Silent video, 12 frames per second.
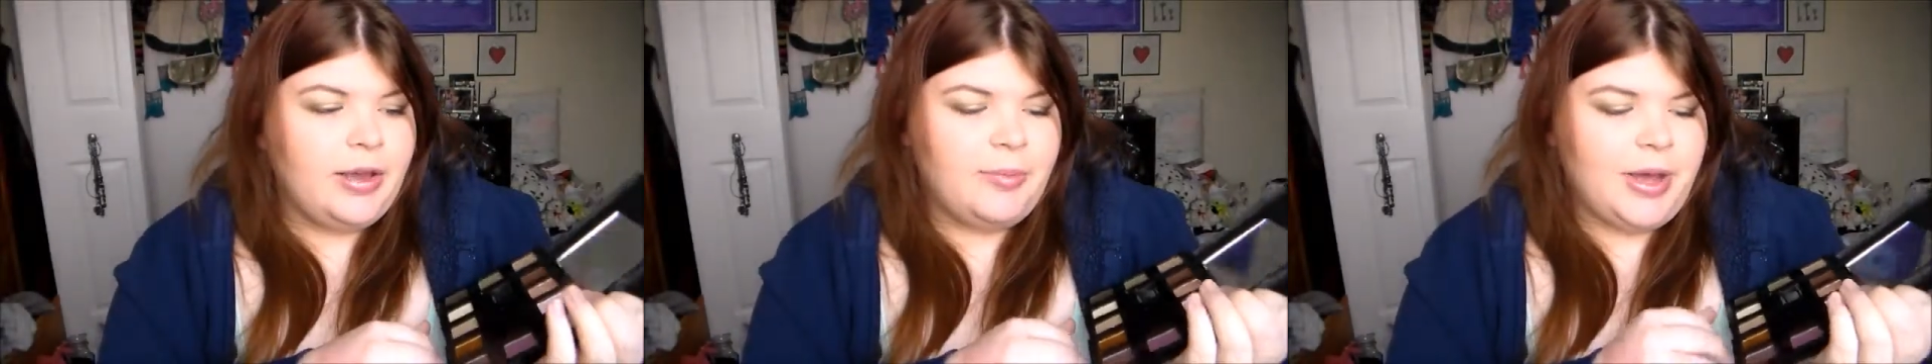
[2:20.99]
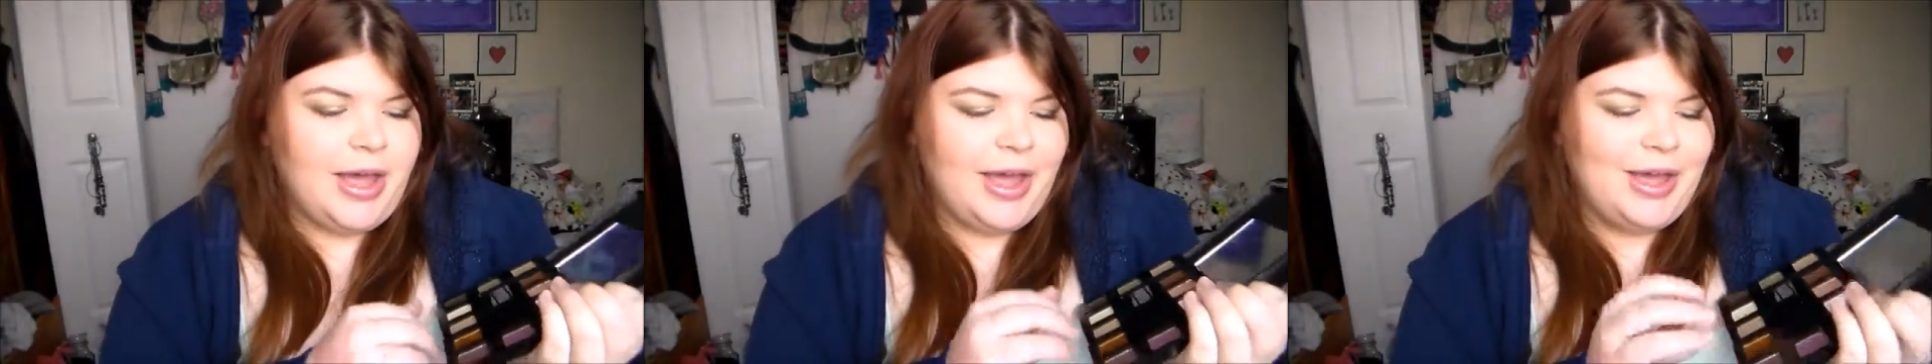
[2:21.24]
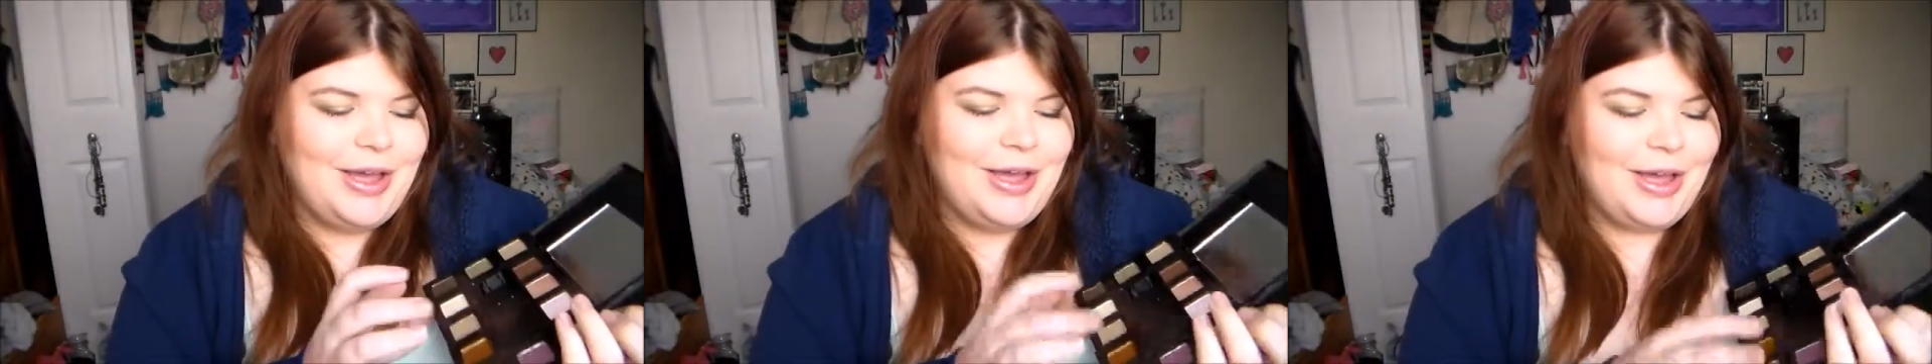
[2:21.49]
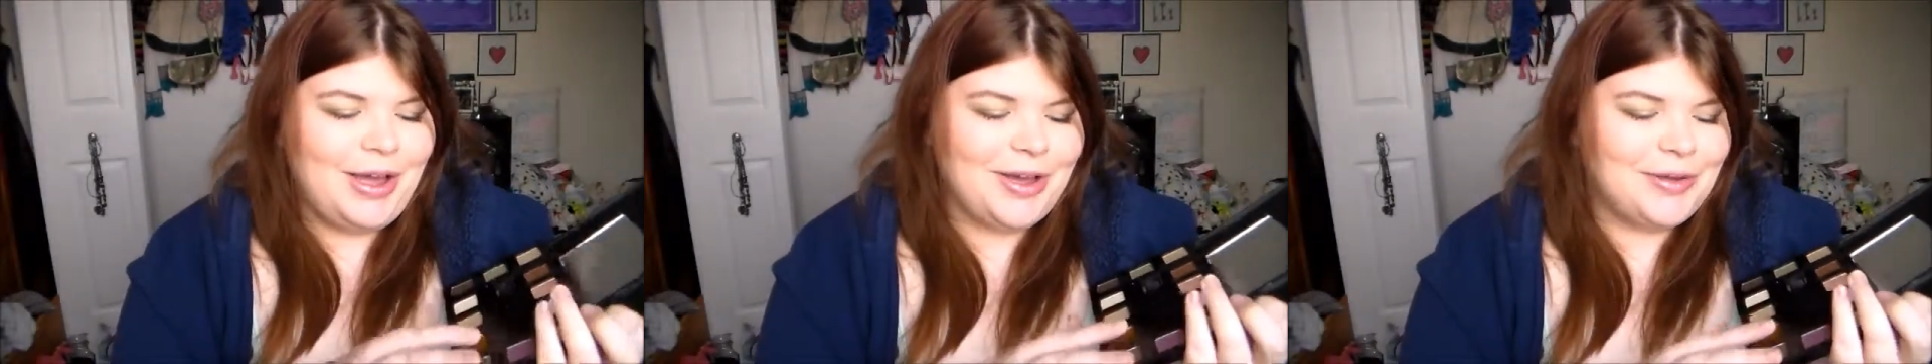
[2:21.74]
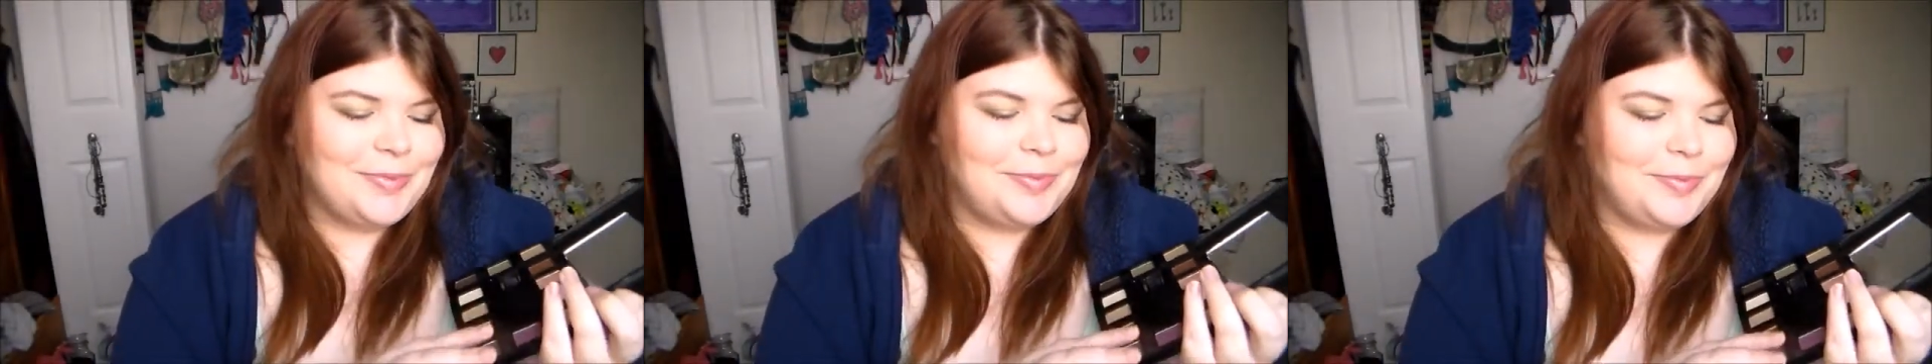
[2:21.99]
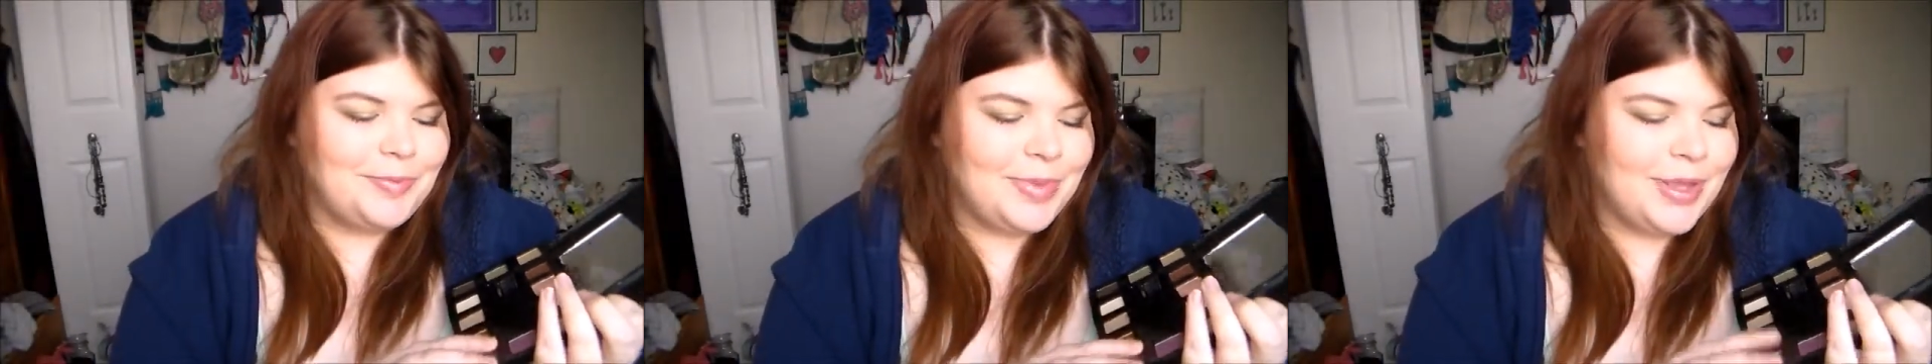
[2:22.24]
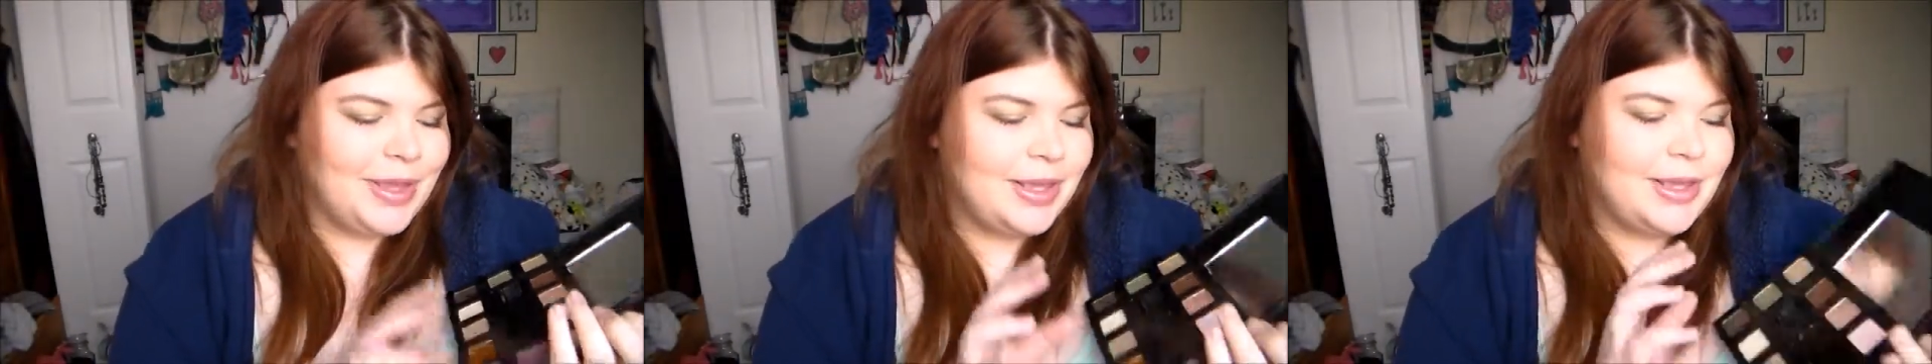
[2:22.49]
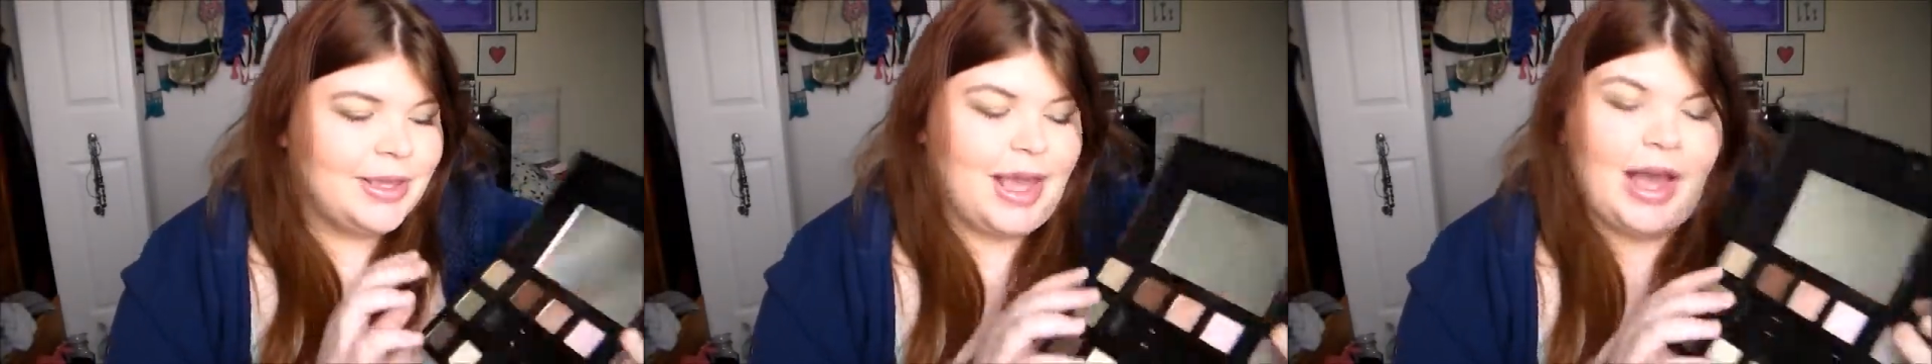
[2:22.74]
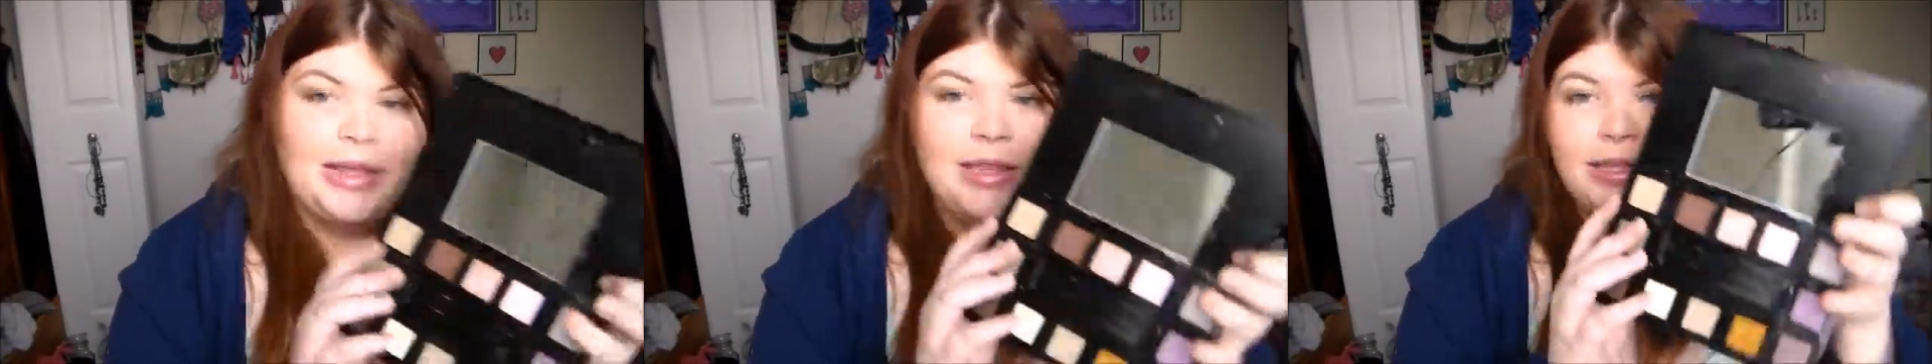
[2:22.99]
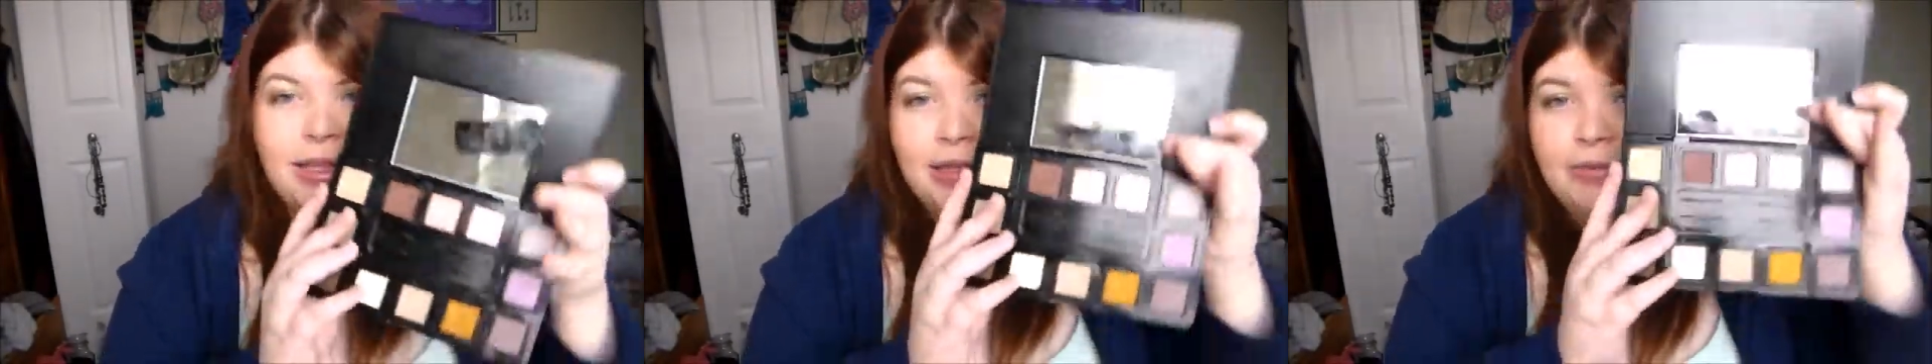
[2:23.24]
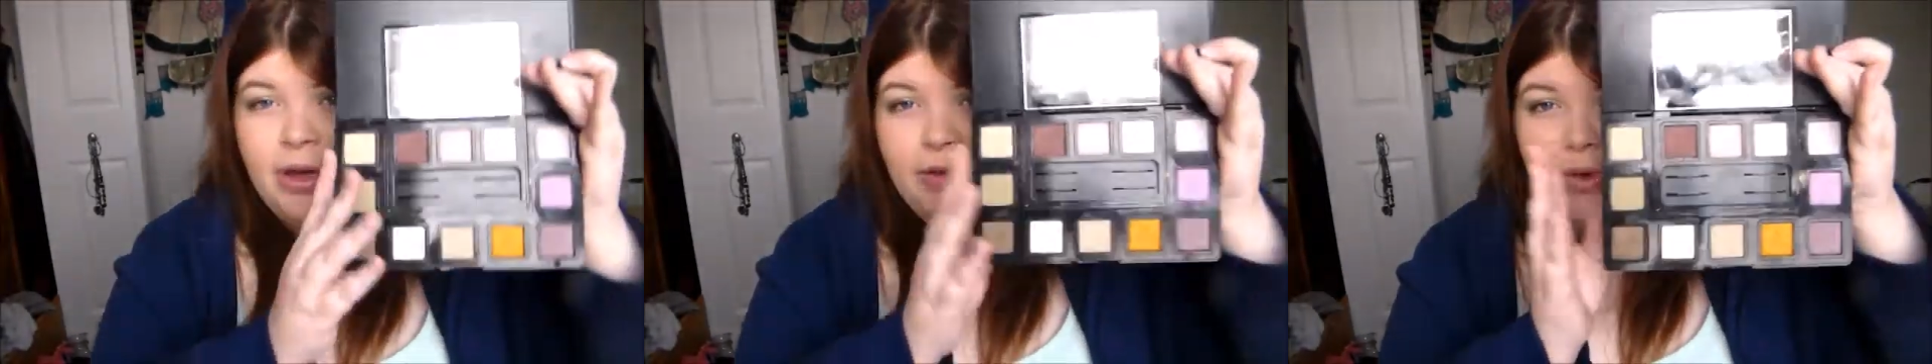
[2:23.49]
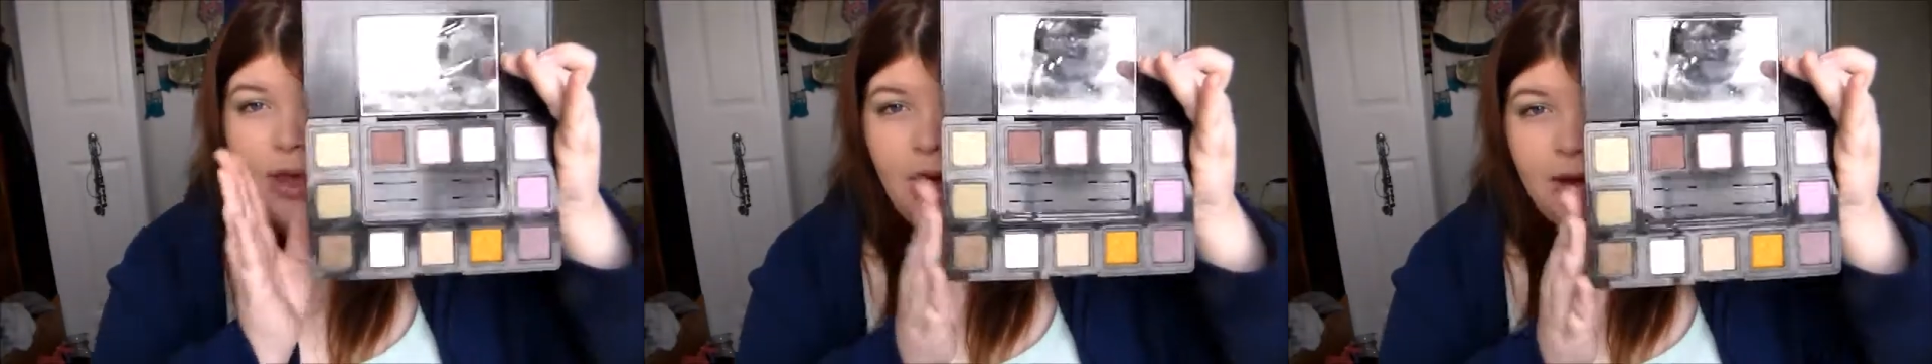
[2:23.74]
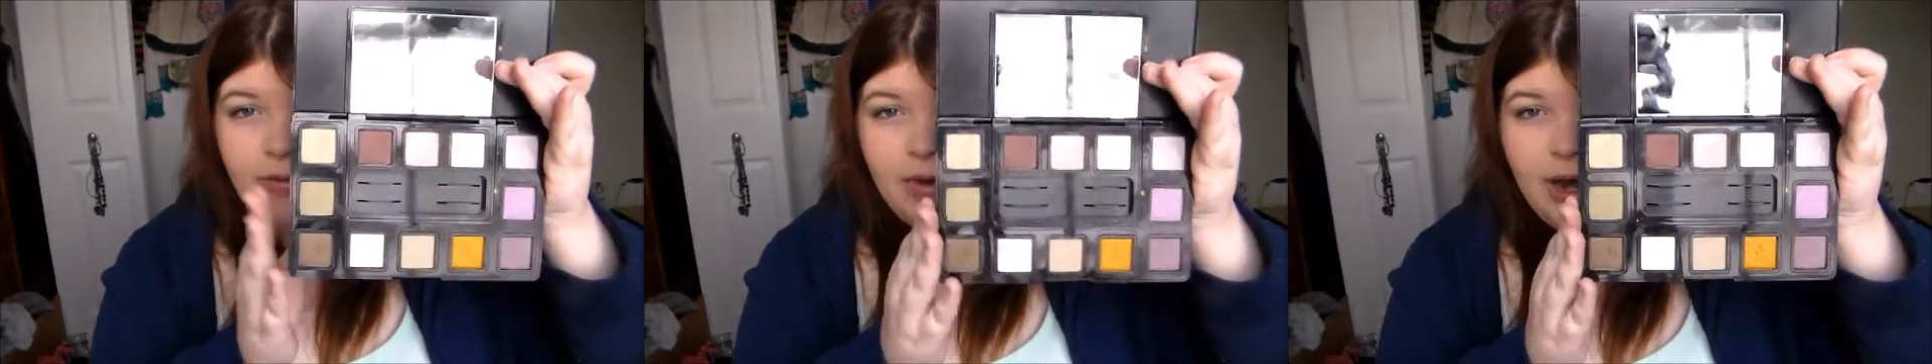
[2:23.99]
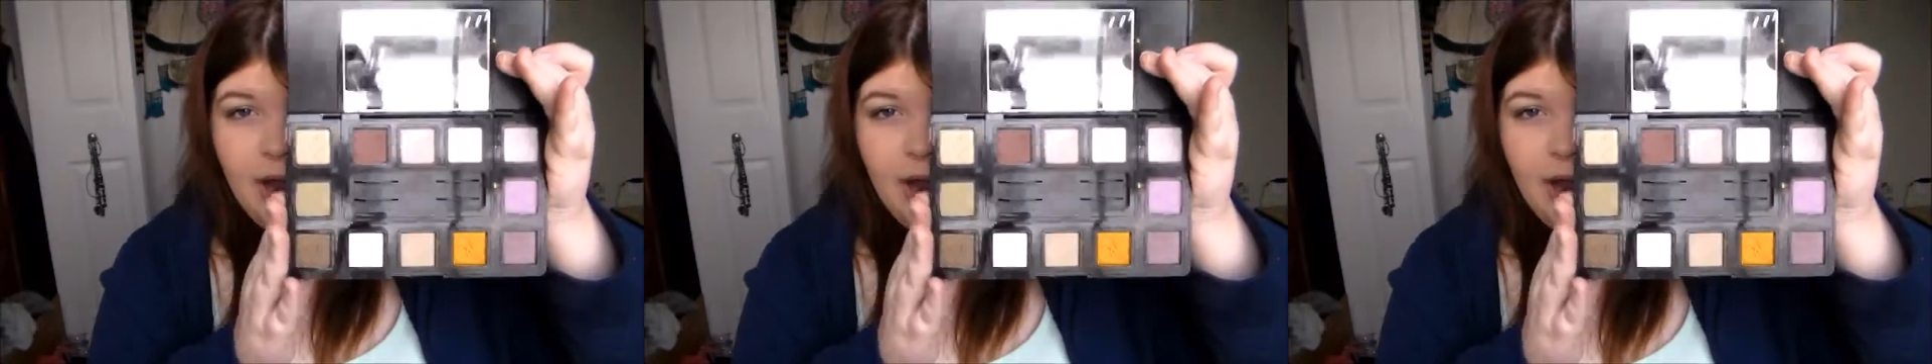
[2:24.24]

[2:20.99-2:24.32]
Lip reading: But yeah, this is what we got